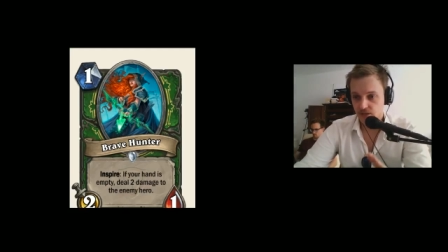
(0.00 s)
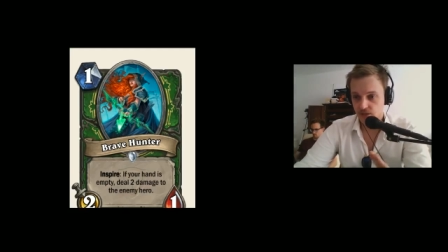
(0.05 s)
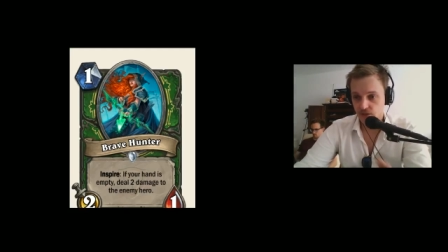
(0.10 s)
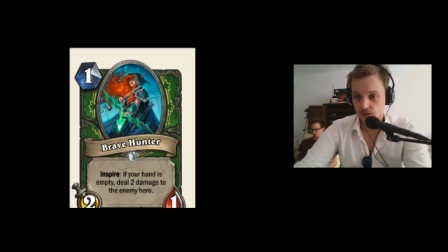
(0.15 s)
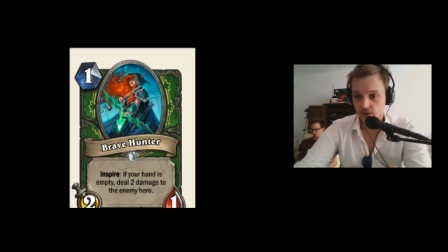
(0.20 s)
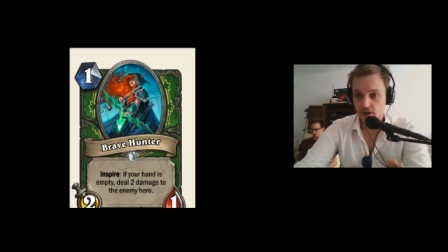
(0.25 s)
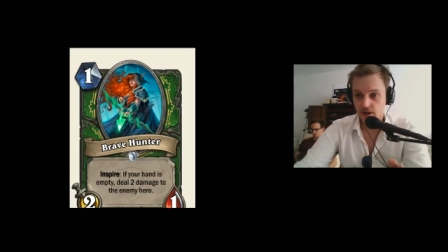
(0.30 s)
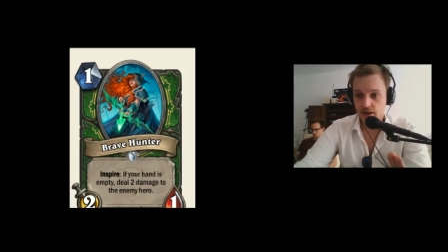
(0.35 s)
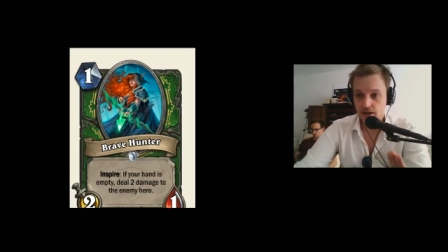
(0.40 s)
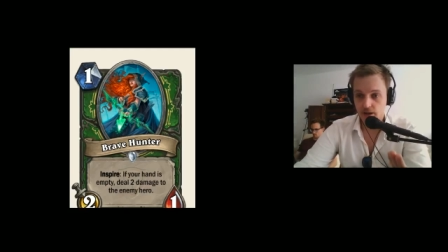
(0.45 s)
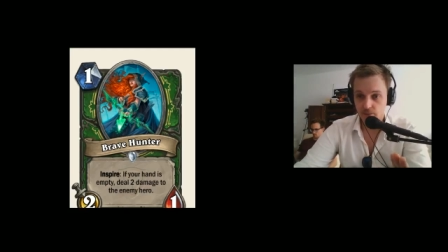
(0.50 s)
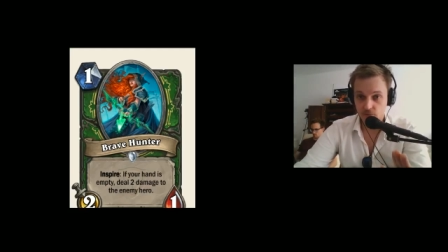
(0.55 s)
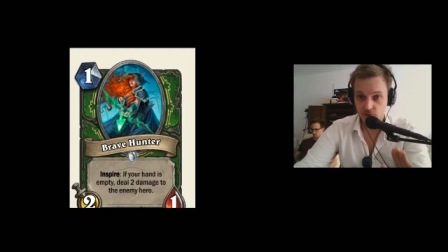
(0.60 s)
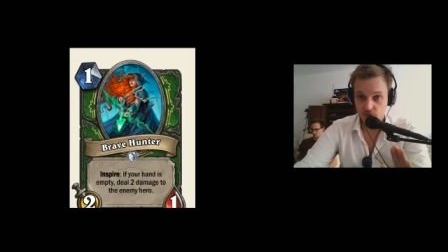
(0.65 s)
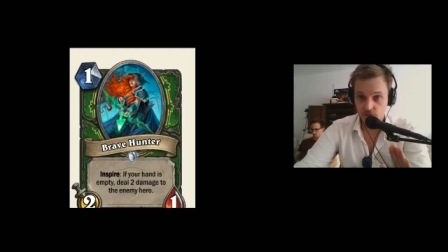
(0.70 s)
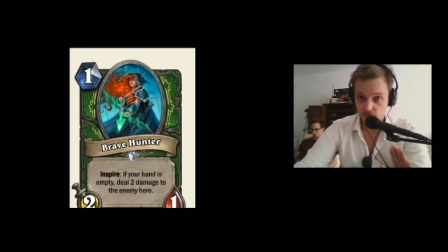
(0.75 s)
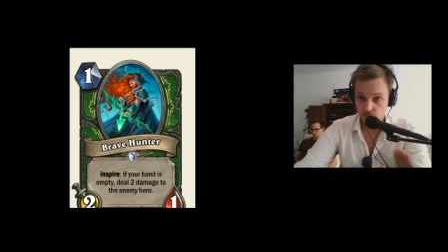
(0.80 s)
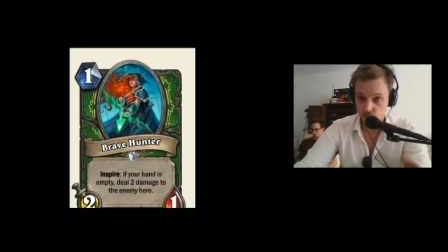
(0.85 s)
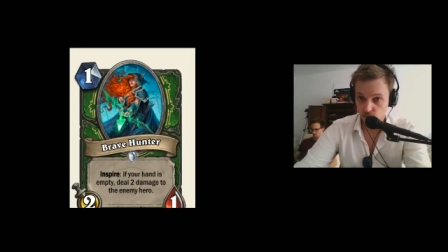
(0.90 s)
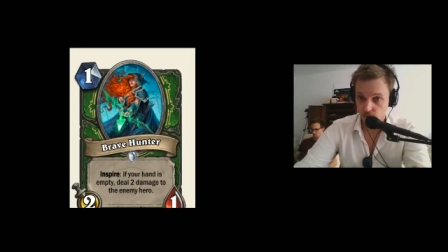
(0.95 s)
So I'm
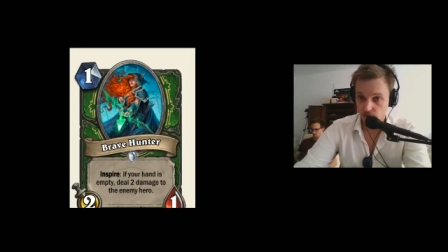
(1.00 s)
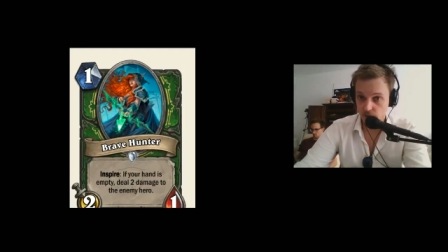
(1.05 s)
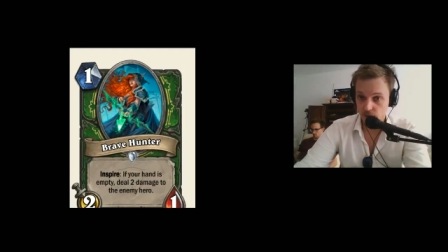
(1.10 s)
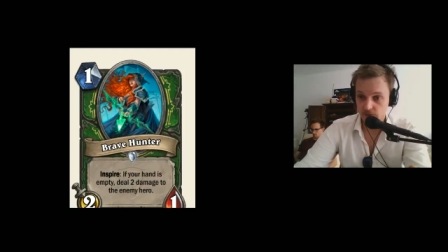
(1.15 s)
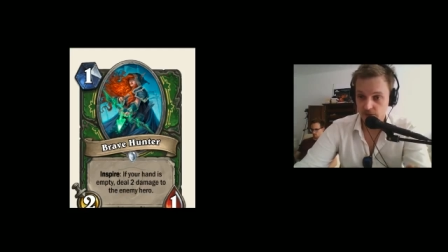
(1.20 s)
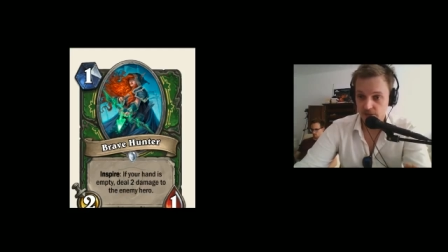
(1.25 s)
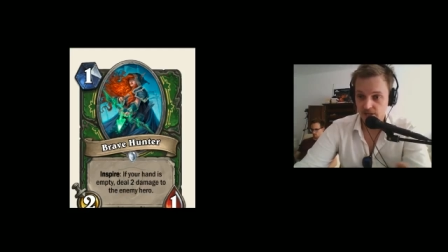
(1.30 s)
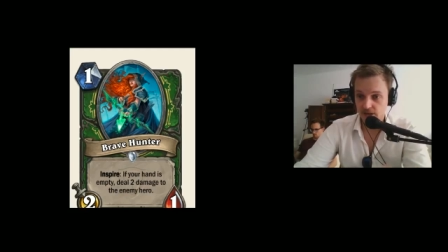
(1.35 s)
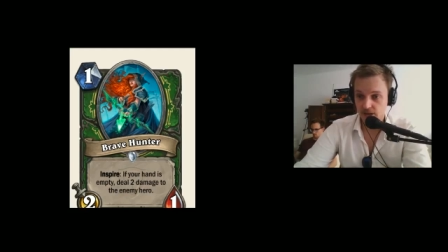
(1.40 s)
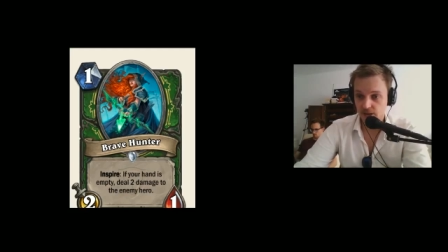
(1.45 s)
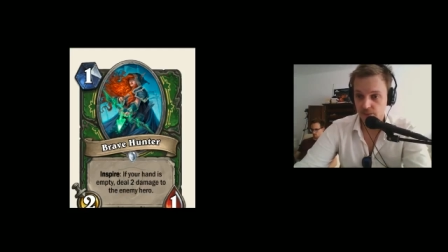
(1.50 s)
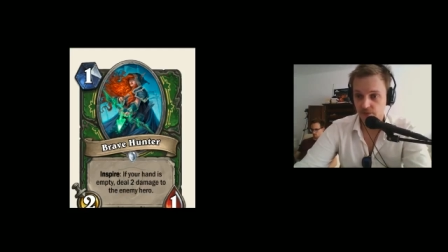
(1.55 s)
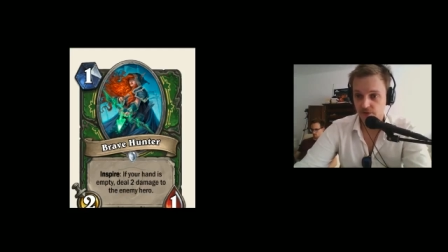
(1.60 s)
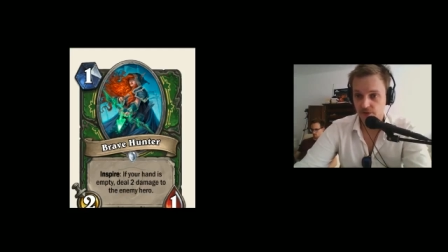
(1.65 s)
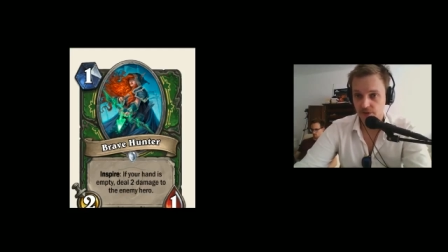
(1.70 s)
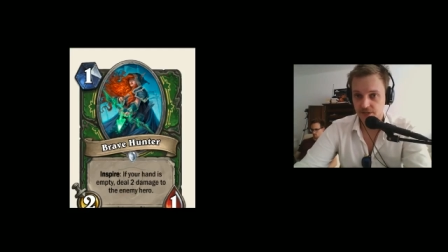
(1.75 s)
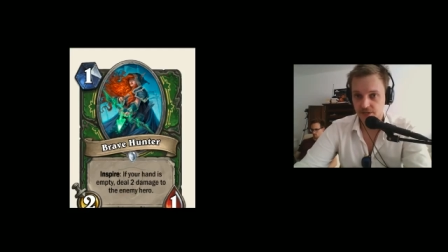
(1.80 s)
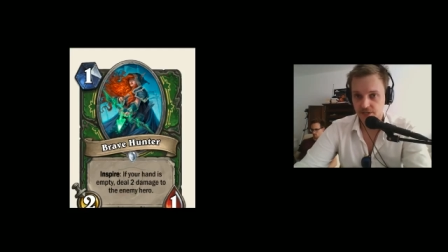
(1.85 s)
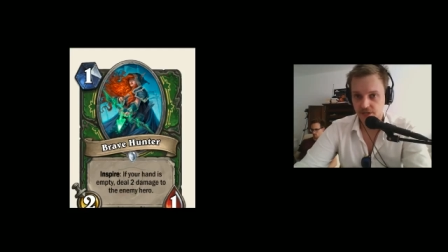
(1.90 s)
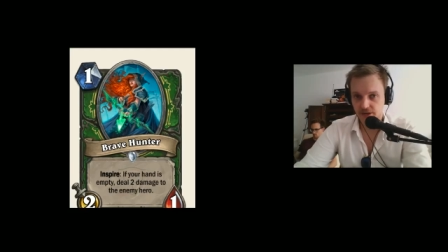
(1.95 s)
really, really hyped
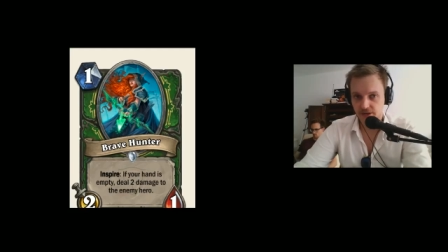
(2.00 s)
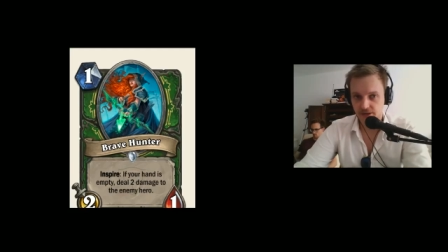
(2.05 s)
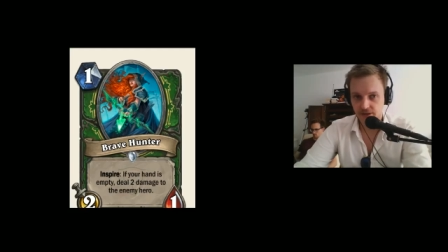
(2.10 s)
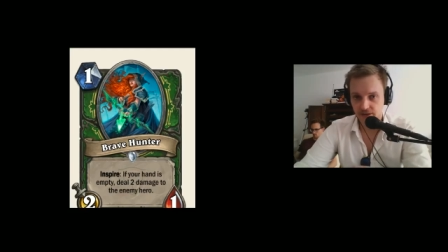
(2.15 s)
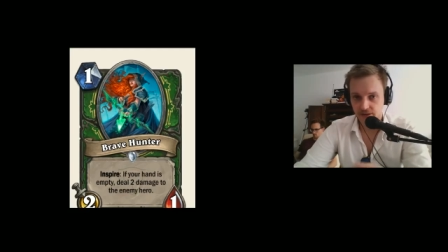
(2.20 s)
for this card.